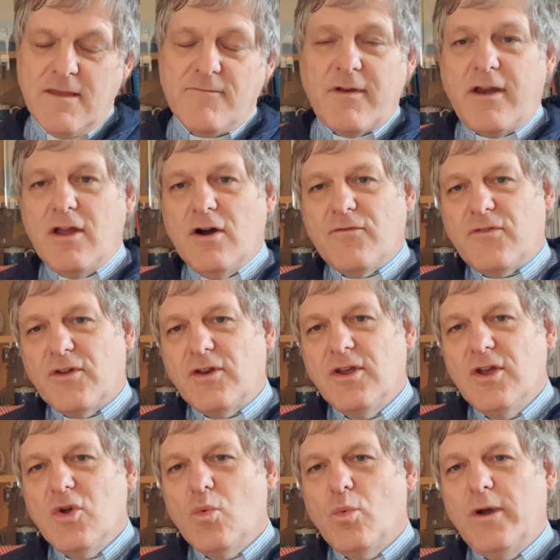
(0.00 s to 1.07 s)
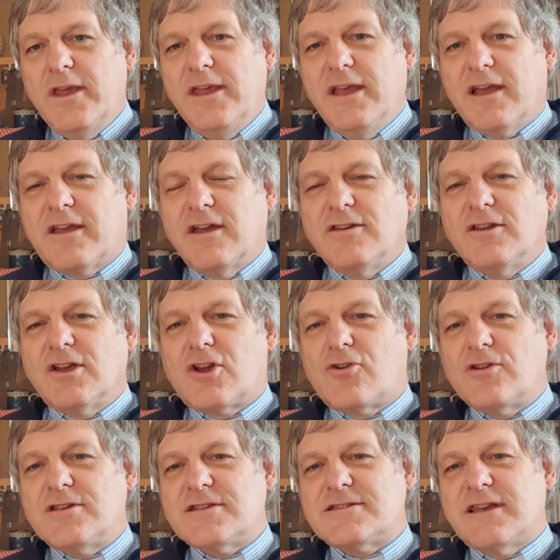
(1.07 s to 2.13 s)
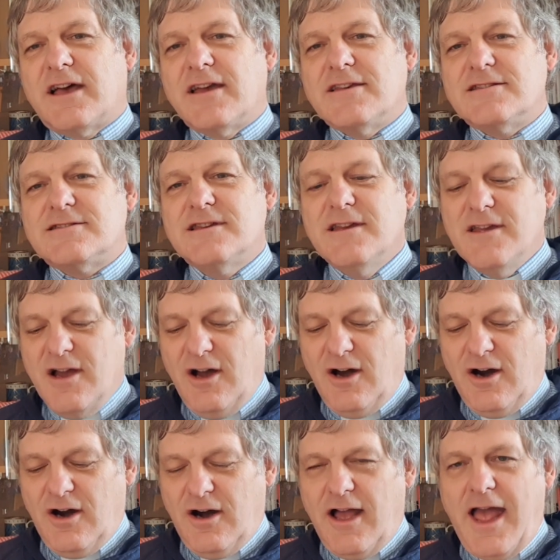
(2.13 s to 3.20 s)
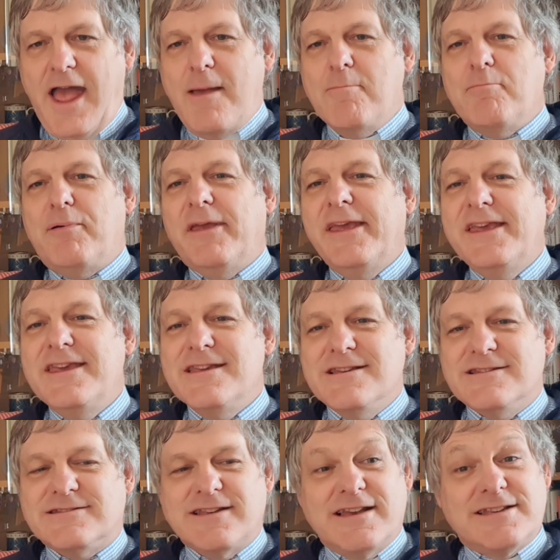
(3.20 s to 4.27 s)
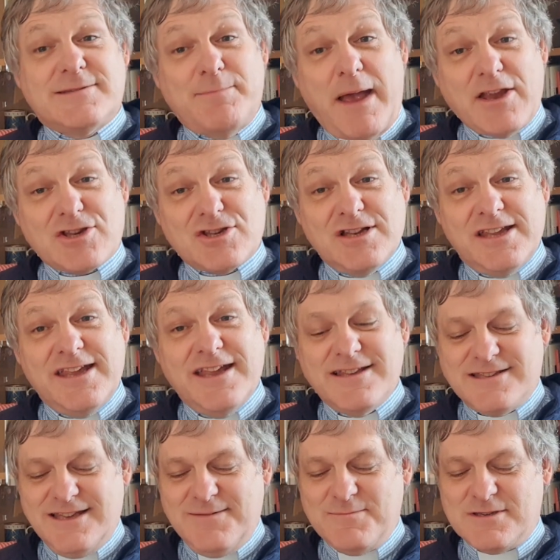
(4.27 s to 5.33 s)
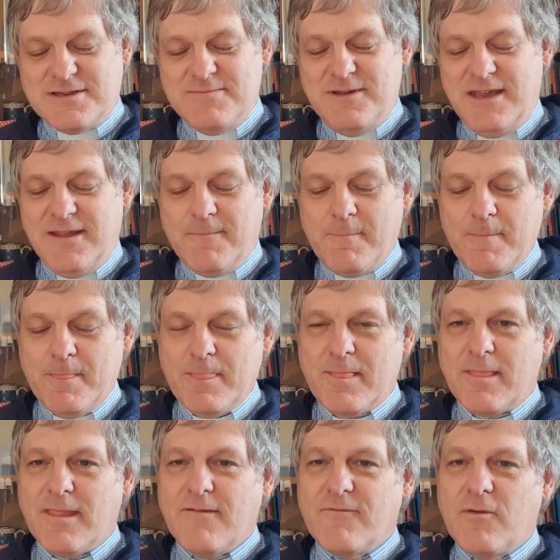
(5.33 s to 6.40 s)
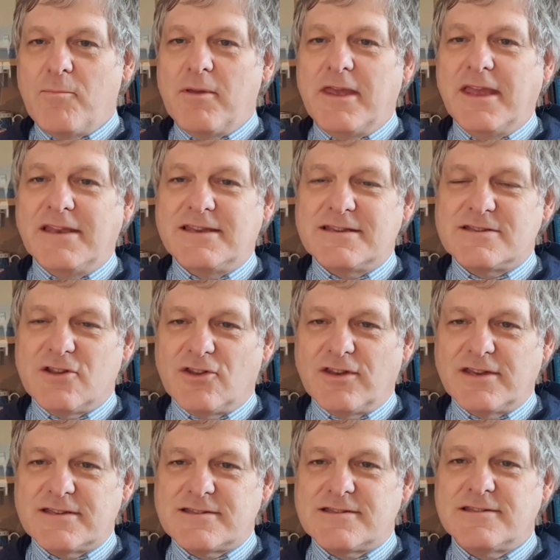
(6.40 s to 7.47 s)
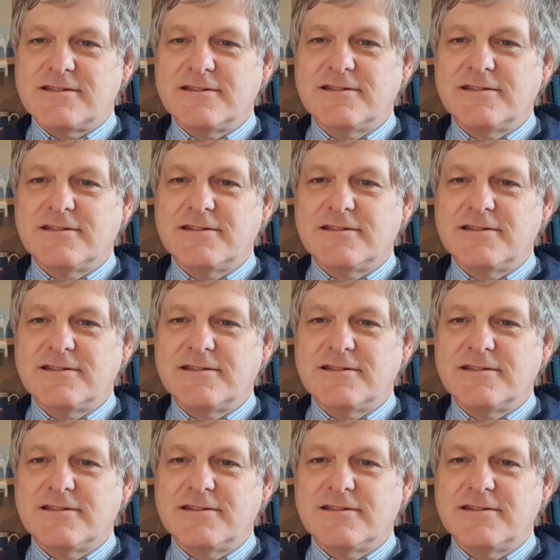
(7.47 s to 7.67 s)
Very often, we can criticise our MPs, especially, it seems to me, for being dishonest.